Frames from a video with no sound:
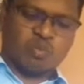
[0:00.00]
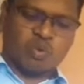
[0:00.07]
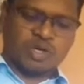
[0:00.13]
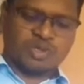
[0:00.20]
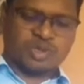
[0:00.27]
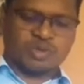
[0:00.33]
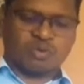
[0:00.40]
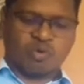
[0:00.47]

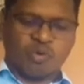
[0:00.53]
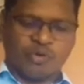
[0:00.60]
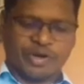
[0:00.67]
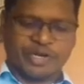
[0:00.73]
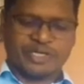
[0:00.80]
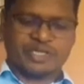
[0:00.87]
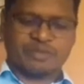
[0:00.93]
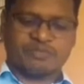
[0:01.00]
was
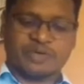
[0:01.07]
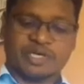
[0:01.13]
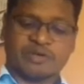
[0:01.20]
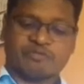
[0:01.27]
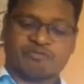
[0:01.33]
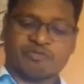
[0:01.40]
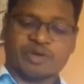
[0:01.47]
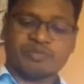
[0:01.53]
coined by
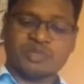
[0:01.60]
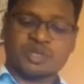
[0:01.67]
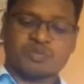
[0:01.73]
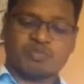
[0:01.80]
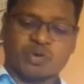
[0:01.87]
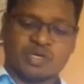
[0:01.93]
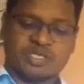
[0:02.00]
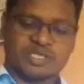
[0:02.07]
a famous
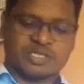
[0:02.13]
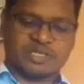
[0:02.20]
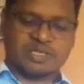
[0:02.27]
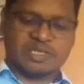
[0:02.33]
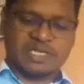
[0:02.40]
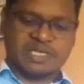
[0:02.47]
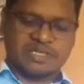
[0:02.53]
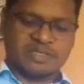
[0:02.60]
political
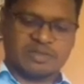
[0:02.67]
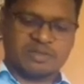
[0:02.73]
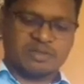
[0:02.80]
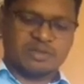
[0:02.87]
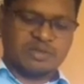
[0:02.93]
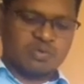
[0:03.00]
leader.